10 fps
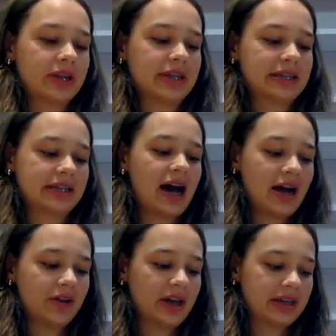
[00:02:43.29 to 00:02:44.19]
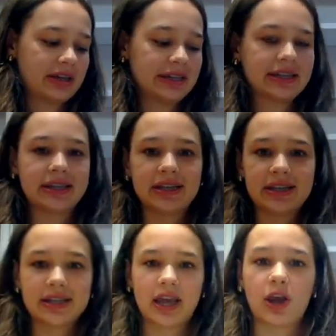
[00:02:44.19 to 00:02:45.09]
and the style that he's
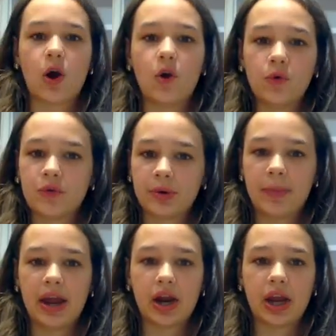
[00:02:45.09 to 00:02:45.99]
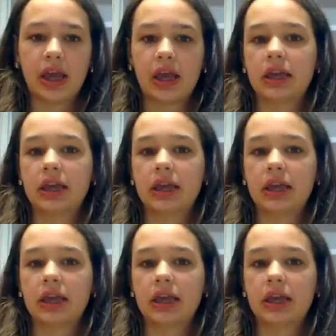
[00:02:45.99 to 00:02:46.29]
this like overbearing,